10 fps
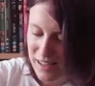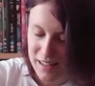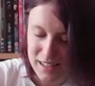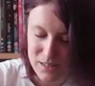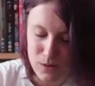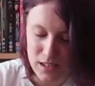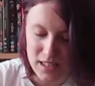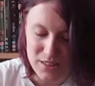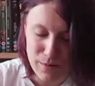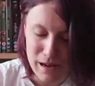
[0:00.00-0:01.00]
uh, next one
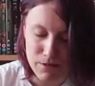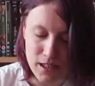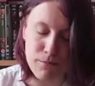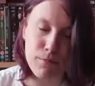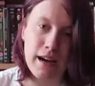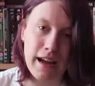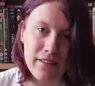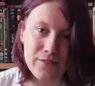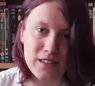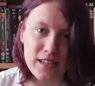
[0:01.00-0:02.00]
is wrapped up but I
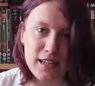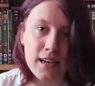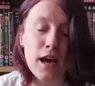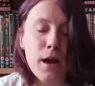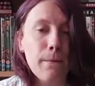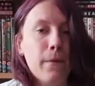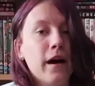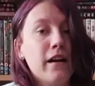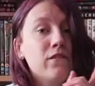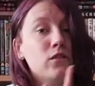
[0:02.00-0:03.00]
have seen it but
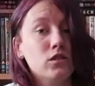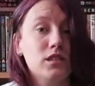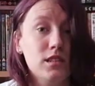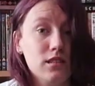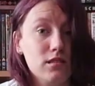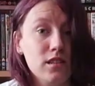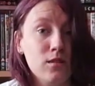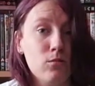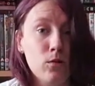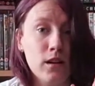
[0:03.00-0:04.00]
I have not seen the
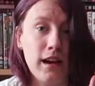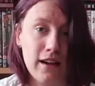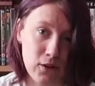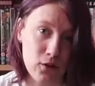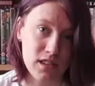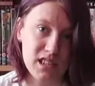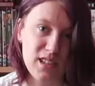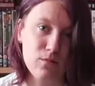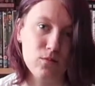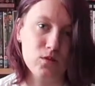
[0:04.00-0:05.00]
sequel and I haven't got the
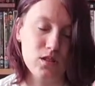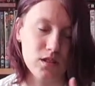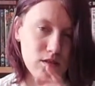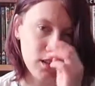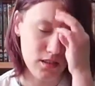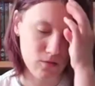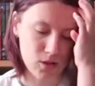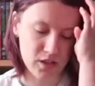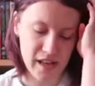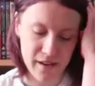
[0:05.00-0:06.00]
sequel so I do need to
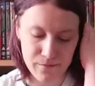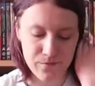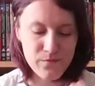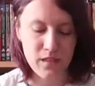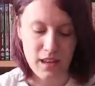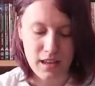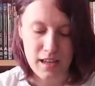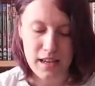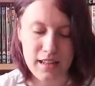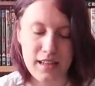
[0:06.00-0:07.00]
watch that.
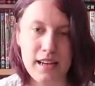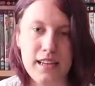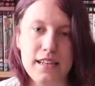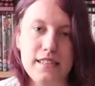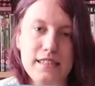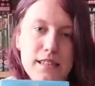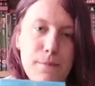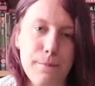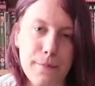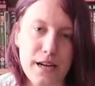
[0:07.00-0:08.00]
And that is
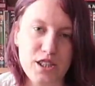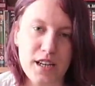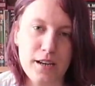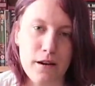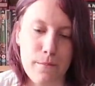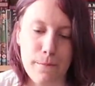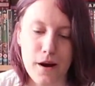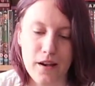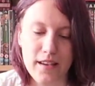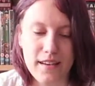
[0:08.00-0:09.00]
Magic
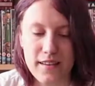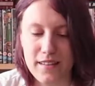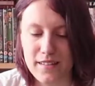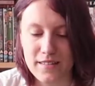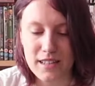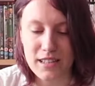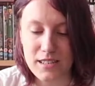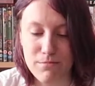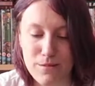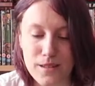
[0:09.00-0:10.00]
Mike. It's
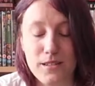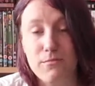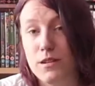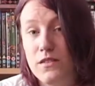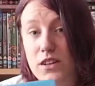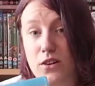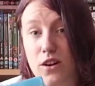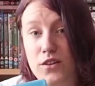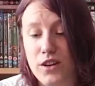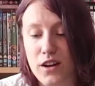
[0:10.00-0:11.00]
actually a pretty good movie,
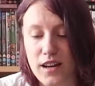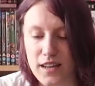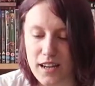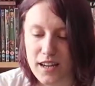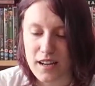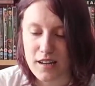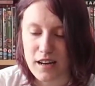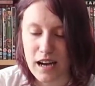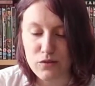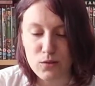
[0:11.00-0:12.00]
not gonna lie.
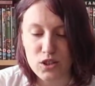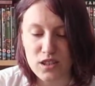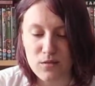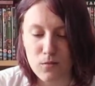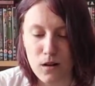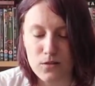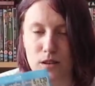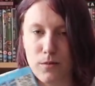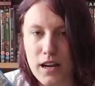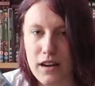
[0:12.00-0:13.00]
I haven't watched it in a while
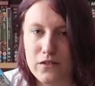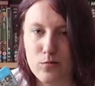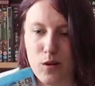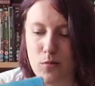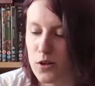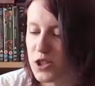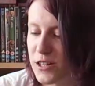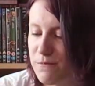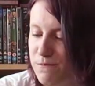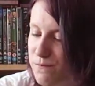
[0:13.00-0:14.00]
so I might have to
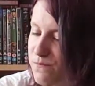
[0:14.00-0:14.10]
rewatch it.